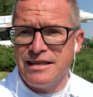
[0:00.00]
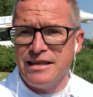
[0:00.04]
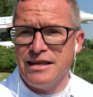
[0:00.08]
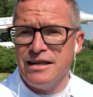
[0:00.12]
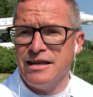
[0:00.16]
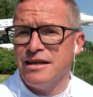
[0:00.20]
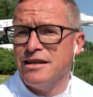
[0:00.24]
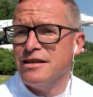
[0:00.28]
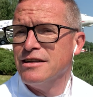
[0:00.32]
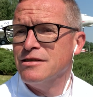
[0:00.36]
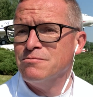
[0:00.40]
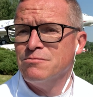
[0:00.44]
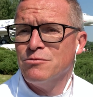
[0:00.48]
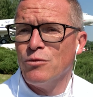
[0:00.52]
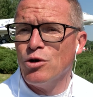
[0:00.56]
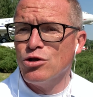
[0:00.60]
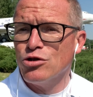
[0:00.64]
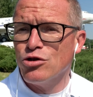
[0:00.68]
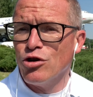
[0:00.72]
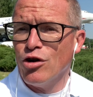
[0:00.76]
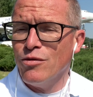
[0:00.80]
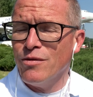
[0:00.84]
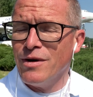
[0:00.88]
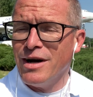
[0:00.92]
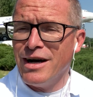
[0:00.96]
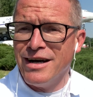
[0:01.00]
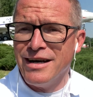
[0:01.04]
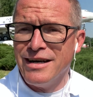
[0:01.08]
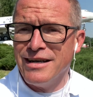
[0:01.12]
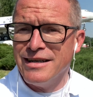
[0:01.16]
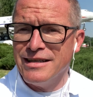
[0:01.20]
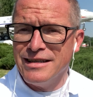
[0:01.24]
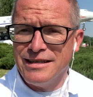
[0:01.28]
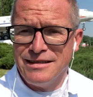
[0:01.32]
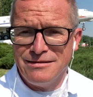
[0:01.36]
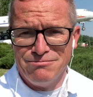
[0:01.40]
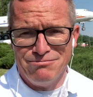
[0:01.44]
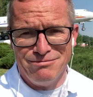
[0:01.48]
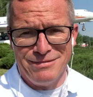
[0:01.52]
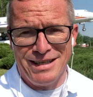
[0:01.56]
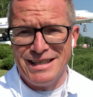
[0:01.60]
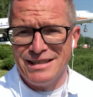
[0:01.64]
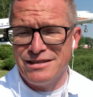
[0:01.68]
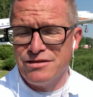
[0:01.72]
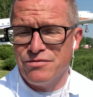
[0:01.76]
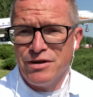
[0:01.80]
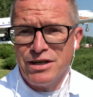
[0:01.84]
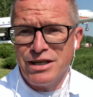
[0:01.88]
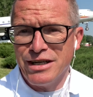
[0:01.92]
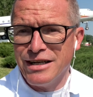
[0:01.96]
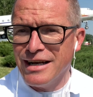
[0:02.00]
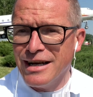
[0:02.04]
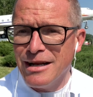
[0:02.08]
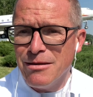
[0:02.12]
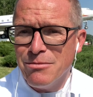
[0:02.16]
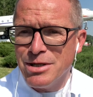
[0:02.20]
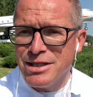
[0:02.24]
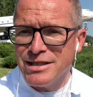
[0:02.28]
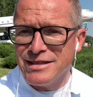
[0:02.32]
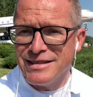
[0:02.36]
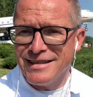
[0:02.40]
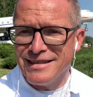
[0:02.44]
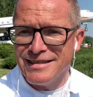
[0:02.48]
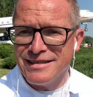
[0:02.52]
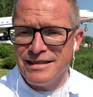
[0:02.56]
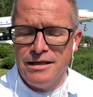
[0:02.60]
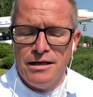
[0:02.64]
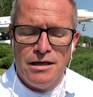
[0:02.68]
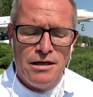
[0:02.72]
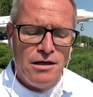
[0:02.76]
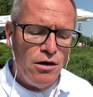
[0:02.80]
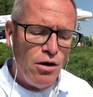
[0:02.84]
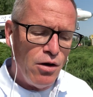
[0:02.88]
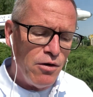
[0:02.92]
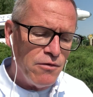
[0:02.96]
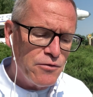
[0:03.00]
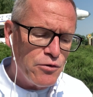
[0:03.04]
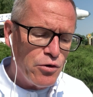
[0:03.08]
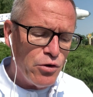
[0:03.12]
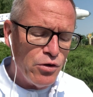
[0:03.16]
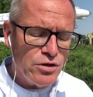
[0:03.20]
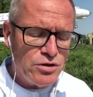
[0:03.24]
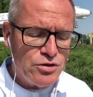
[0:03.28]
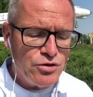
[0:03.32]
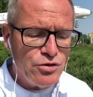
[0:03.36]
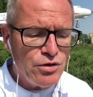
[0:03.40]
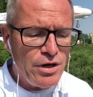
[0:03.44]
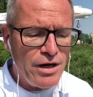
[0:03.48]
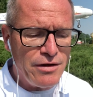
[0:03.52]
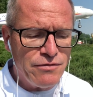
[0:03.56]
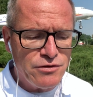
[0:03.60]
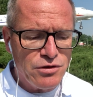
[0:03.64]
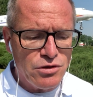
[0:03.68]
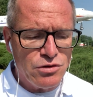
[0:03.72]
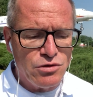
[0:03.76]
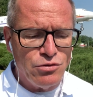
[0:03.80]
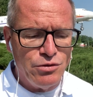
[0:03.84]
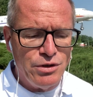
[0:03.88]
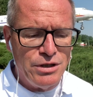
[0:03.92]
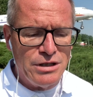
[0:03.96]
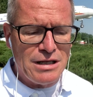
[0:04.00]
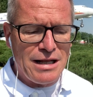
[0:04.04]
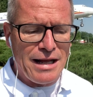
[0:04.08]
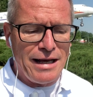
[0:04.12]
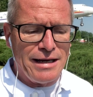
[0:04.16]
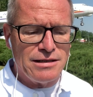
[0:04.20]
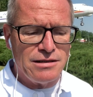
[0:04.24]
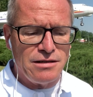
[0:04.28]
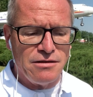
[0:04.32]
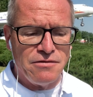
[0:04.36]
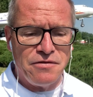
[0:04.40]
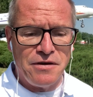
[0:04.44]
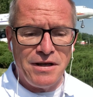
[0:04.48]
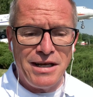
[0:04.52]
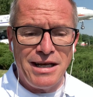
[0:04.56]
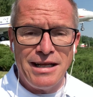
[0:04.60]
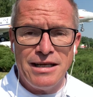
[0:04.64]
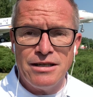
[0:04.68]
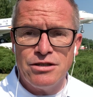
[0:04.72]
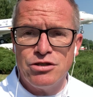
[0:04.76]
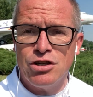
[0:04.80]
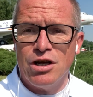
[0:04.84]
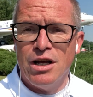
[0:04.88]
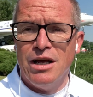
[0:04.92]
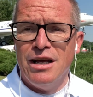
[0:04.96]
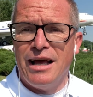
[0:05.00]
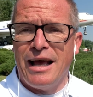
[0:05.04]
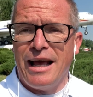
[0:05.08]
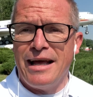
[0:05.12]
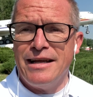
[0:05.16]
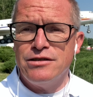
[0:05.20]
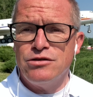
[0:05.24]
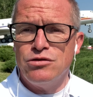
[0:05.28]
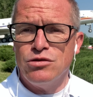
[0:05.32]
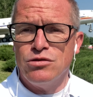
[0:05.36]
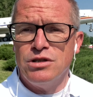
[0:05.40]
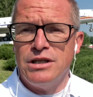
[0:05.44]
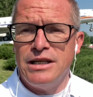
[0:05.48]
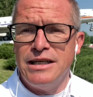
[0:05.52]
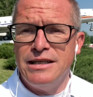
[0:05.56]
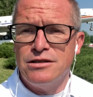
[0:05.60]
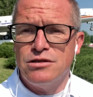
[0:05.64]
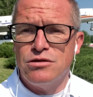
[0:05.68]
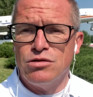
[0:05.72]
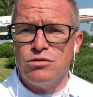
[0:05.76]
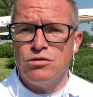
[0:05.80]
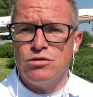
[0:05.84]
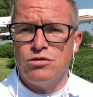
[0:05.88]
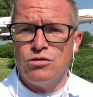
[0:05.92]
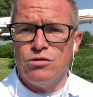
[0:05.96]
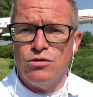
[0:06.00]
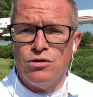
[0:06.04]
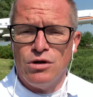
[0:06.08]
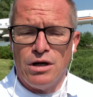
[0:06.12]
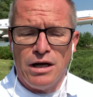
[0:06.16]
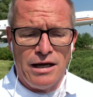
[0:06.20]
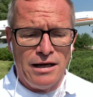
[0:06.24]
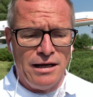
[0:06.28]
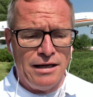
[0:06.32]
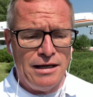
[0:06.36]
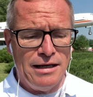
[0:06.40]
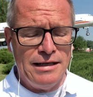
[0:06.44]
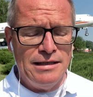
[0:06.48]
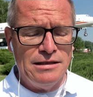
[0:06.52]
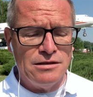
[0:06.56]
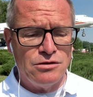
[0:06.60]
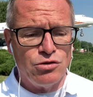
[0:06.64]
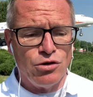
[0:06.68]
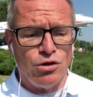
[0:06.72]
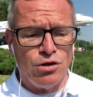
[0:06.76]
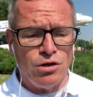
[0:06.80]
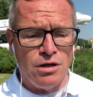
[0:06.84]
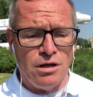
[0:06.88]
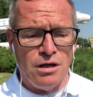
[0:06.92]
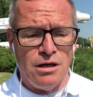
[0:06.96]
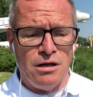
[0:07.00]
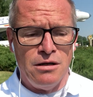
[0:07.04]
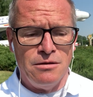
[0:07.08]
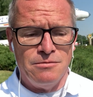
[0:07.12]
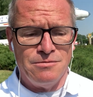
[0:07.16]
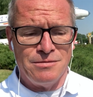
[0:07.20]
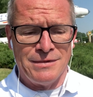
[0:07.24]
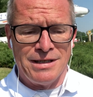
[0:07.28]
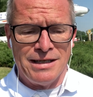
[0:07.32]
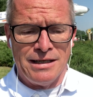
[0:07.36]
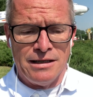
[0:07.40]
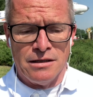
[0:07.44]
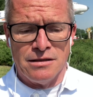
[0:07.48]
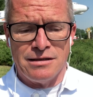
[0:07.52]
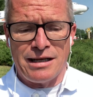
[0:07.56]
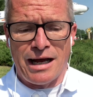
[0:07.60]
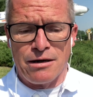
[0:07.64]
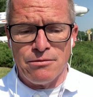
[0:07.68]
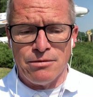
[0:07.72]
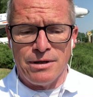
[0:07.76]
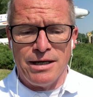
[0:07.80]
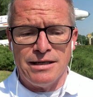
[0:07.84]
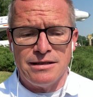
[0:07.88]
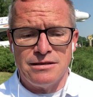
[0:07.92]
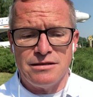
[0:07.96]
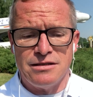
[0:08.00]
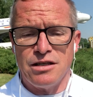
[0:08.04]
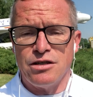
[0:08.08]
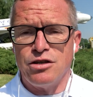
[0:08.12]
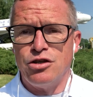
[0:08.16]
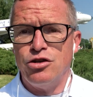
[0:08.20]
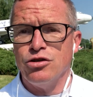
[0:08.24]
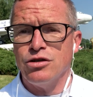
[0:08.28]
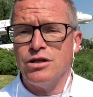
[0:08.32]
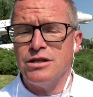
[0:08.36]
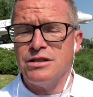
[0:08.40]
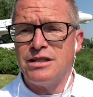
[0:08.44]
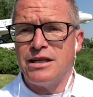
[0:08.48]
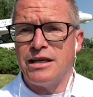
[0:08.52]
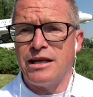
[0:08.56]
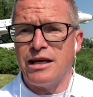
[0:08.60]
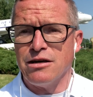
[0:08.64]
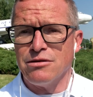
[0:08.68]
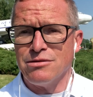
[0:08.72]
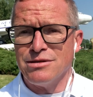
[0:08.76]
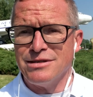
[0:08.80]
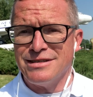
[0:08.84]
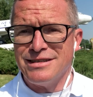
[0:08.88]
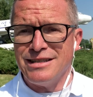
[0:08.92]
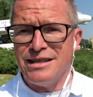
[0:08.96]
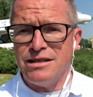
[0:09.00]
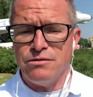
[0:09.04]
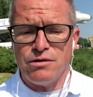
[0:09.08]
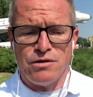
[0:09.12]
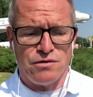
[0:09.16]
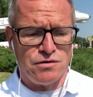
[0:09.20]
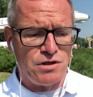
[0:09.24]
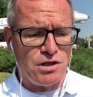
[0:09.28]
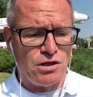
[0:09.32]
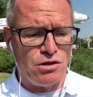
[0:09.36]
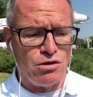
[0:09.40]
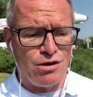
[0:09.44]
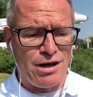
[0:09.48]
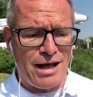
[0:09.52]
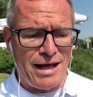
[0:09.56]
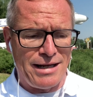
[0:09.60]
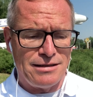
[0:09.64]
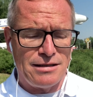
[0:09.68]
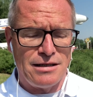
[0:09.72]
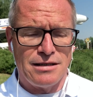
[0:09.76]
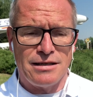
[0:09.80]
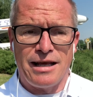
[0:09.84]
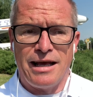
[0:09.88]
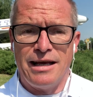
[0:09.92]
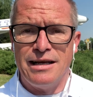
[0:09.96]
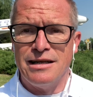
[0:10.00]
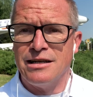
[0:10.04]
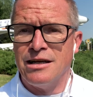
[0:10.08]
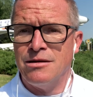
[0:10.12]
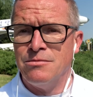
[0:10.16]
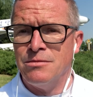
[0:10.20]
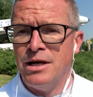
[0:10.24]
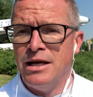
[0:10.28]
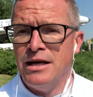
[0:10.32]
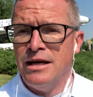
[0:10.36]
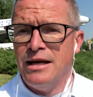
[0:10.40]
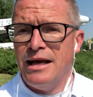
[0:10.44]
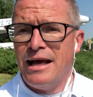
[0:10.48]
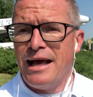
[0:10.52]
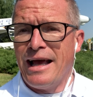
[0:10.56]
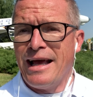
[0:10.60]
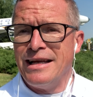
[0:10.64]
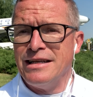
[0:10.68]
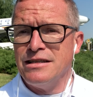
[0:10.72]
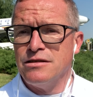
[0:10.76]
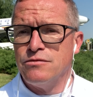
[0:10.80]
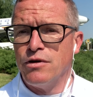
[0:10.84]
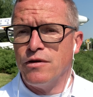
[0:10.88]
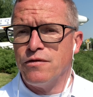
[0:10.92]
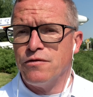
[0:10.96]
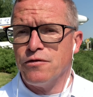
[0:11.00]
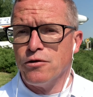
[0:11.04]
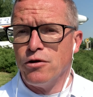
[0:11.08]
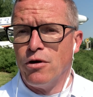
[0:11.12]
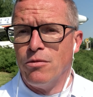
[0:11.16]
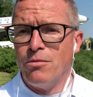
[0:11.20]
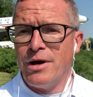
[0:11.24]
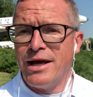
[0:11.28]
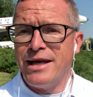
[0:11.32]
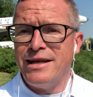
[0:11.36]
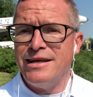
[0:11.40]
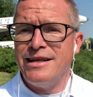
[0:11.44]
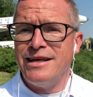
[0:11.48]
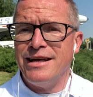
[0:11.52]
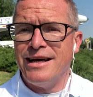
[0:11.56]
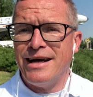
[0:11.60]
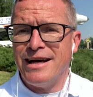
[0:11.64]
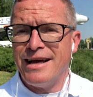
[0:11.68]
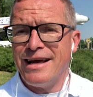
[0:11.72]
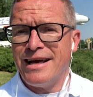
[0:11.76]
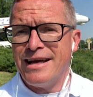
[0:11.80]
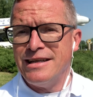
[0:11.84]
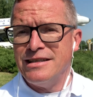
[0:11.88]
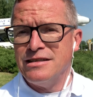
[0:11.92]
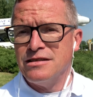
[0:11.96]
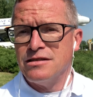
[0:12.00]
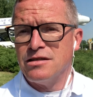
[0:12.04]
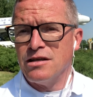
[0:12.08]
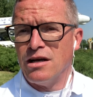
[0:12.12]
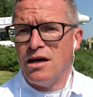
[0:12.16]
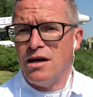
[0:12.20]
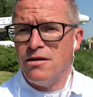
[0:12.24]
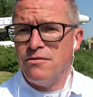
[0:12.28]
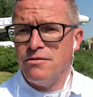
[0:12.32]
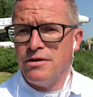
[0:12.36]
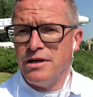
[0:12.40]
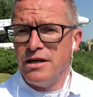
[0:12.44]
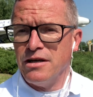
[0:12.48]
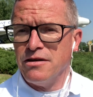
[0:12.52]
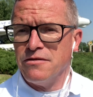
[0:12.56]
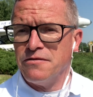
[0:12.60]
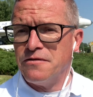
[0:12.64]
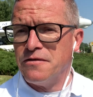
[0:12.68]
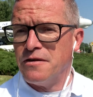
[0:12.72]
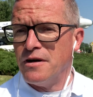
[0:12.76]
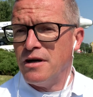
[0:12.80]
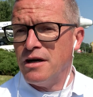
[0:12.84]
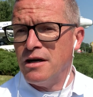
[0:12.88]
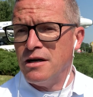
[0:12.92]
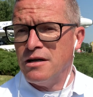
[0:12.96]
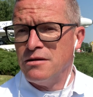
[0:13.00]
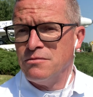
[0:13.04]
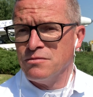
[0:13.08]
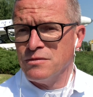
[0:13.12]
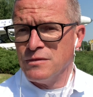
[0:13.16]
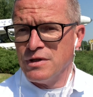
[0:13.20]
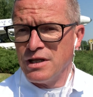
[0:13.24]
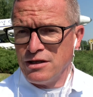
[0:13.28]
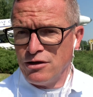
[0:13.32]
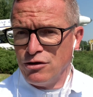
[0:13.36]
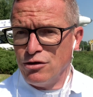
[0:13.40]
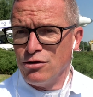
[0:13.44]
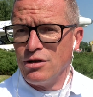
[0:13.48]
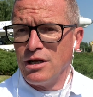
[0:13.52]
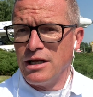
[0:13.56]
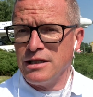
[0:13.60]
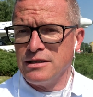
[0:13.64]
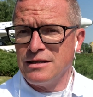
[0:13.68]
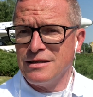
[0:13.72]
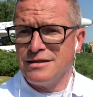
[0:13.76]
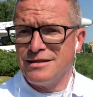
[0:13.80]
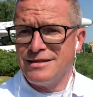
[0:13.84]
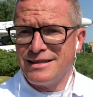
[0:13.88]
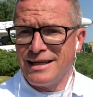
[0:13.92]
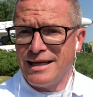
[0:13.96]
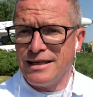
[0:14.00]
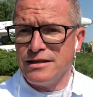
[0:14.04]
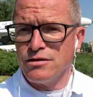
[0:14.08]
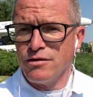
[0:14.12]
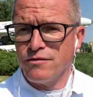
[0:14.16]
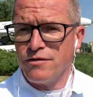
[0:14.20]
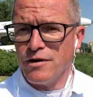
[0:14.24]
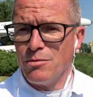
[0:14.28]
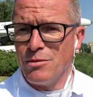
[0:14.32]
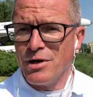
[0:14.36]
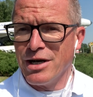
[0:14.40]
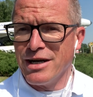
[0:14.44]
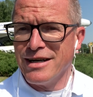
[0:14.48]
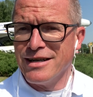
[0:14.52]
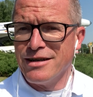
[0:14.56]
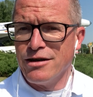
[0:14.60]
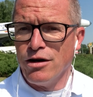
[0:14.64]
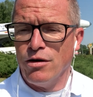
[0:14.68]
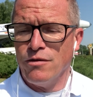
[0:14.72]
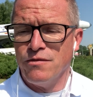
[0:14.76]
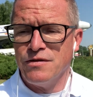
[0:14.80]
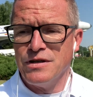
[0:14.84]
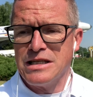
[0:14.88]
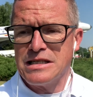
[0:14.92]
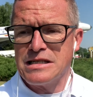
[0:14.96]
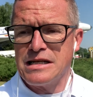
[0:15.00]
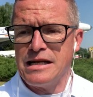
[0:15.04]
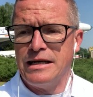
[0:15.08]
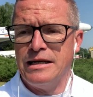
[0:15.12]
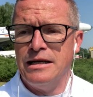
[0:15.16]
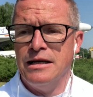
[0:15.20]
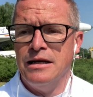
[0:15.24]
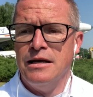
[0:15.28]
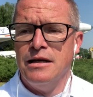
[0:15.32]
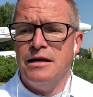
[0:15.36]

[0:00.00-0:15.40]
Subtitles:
Moldova is very limited. Of course, you have to do it like the Finnish, and you need to do an internal direct security guarantee with the United Kingdom and with Romania and with the United States of America, obviously.